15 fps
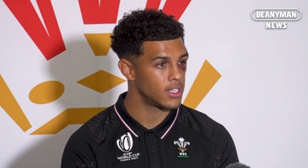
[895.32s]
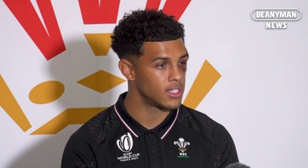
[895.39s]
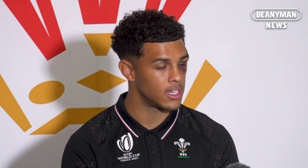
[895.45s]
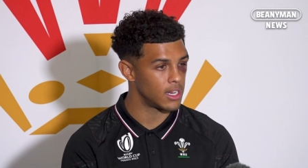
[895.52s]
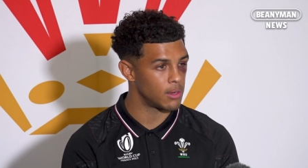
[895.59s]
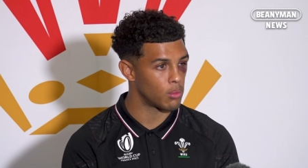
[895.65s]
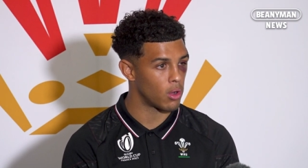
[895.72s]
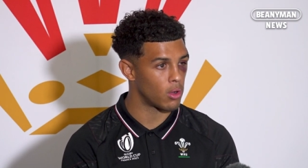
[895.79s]
and
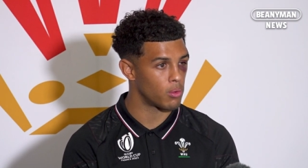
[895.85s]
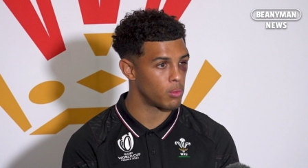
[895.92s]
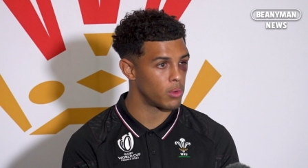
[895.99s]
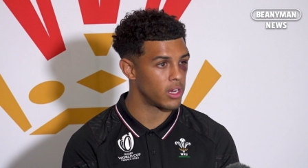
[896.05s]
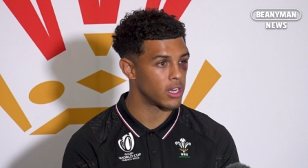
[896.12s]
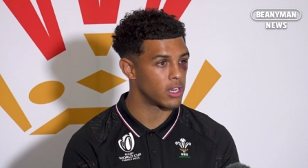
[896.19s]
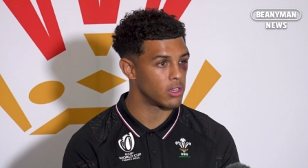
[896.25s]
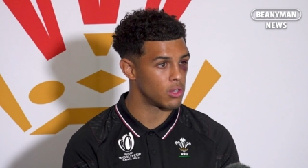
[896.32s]
seeing what
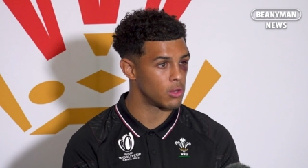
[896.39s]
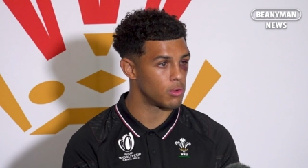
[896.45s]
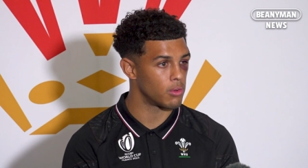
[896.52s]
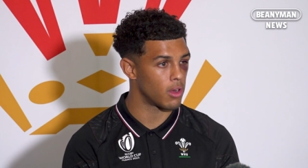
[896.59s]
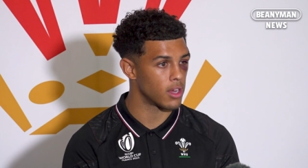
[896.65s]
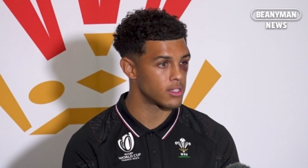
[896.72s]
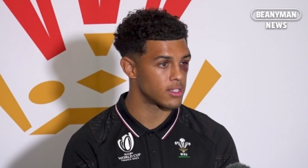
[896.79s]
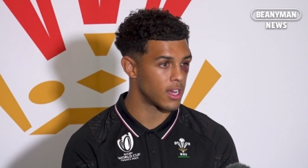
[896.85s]
we can
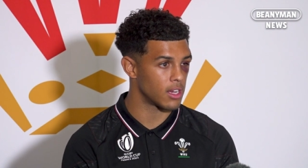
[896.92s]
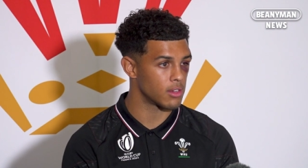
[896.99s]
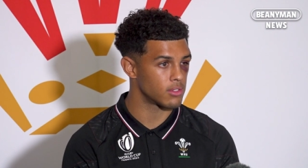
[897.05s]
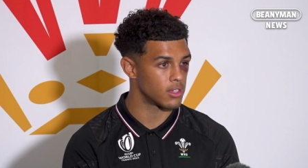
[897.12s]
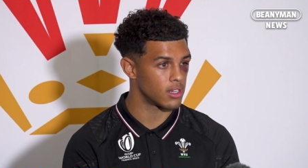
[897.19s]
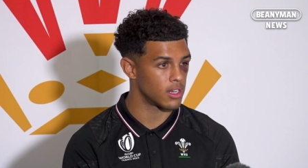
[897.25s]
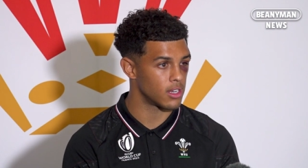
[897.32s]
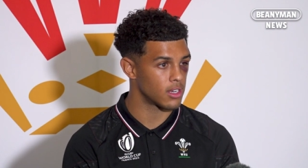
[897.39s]
do
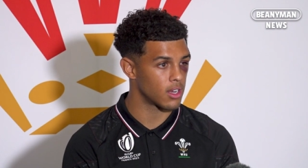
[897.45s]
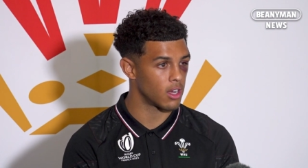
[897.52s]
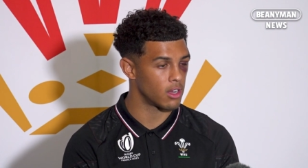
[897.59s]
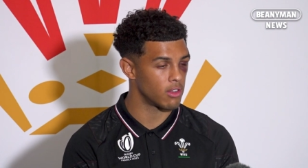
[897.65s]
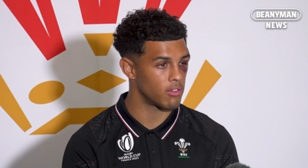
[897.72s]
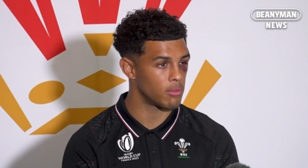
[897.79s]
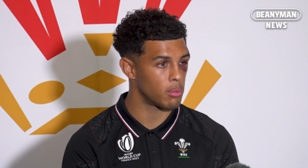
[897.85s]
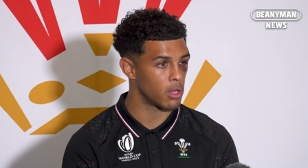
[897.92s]
ourselves to
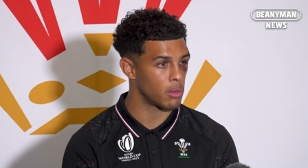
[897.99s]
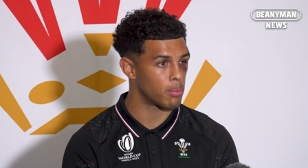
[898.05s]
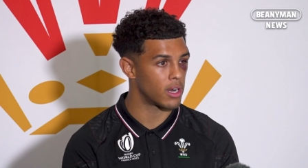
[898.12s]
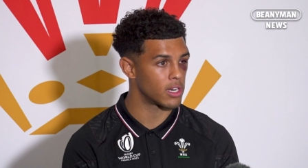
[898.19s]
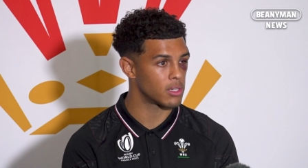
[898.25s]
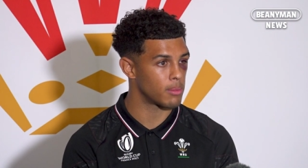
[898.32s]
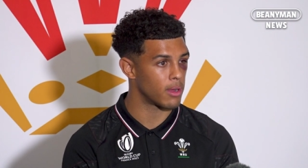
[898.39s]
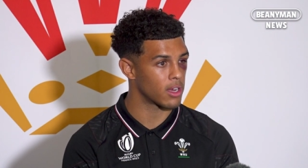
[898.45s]
kind of put the
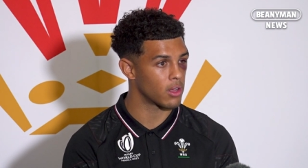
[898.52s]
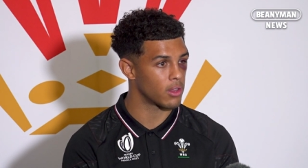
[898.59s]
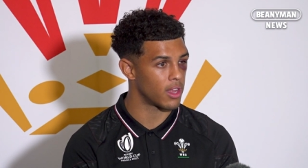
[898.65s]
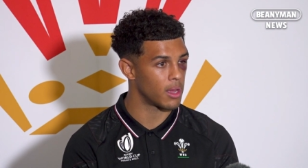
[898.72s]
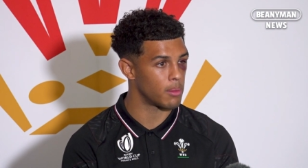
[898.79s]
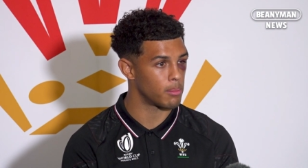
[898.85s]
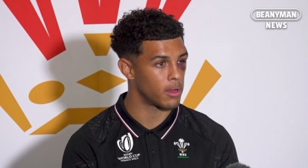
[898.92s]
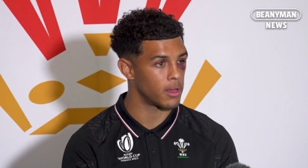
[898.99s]
pressure back on
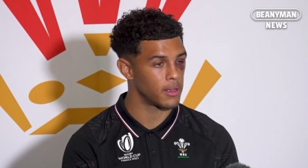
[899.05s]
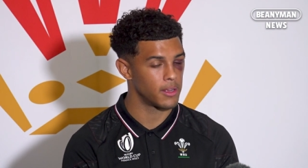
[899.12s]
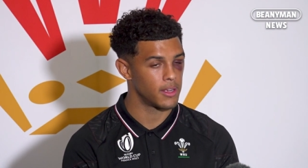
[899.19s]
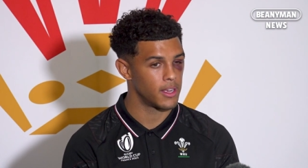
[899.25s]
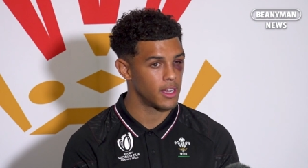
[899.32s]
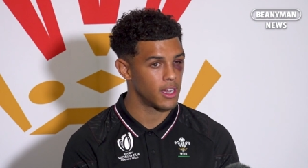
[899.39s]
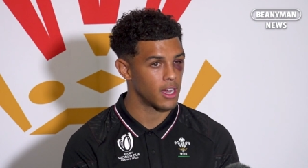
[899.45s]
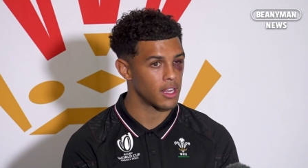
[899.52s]
them. But
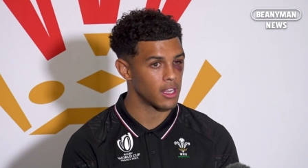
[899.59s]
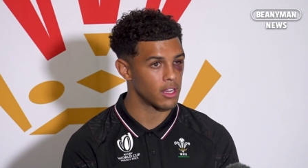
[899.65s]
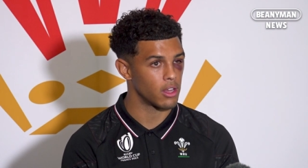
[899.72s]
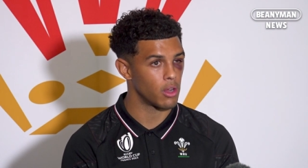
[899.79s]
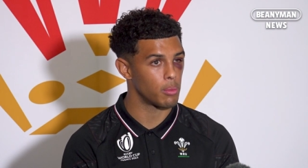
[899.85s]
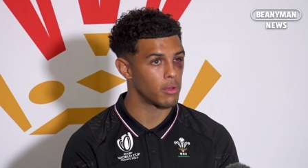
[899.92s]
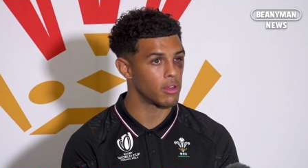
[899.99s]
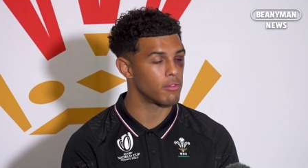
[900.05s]
I think
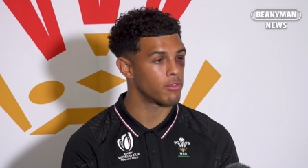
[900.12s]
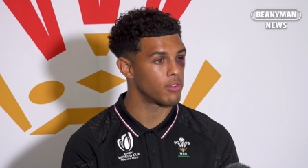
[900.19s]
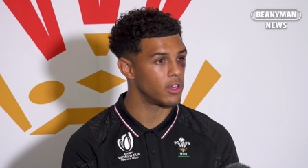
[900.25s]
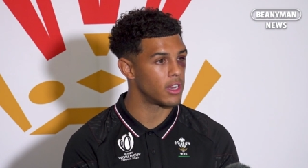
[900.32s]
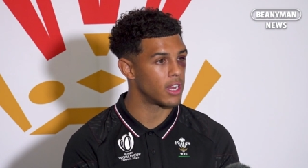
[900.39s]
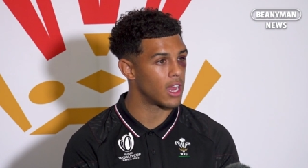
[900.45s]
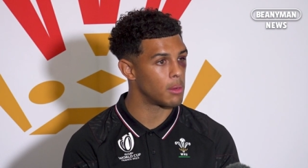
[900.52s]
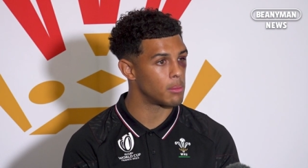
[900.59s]
the open and
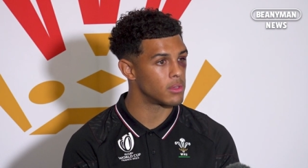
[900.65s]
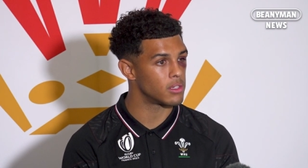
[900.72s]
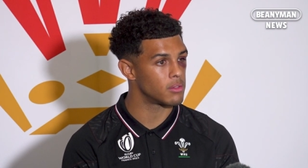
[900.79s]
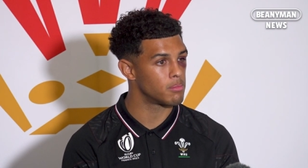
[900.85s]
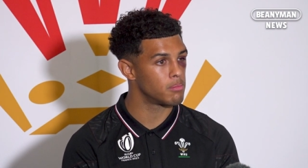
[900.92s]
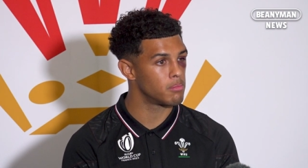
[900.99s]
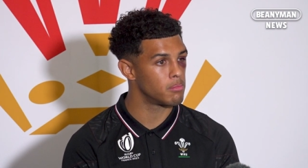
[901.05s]
free game is